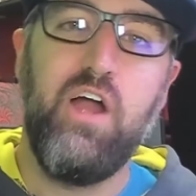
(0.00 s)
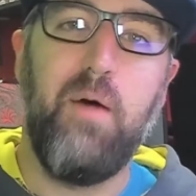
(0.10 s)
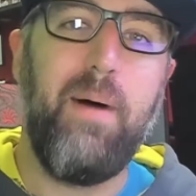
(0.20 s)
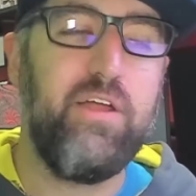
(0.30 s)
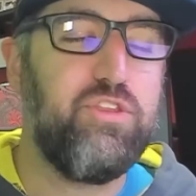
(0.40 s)

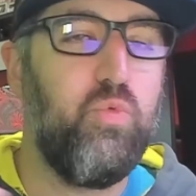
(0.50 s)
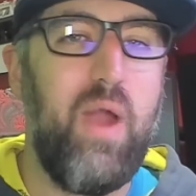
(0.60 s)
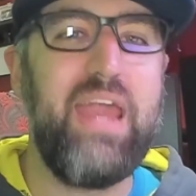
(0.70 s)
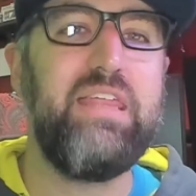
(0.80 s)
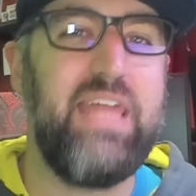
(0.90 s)
about the
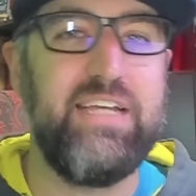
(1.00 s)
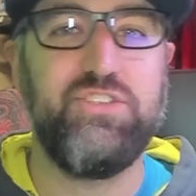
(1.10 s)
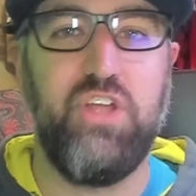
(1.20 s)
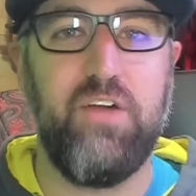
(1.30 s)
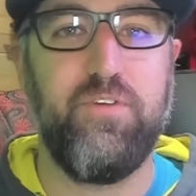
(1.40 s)
way
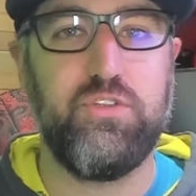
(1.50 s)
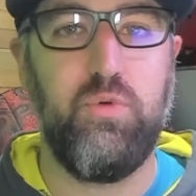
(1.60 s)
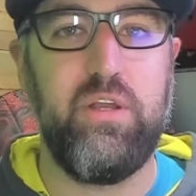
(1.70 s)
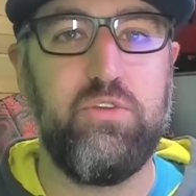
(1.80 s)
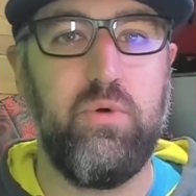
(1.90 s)
things look for
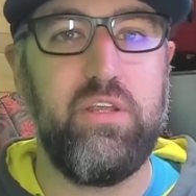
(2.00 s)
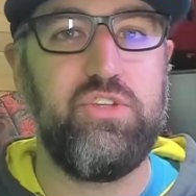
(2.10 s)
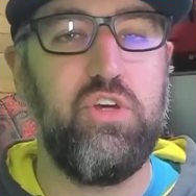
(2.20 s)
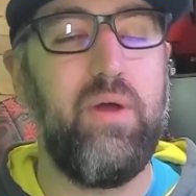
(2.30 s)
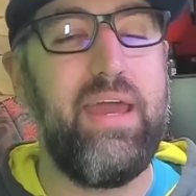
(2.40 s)
2022,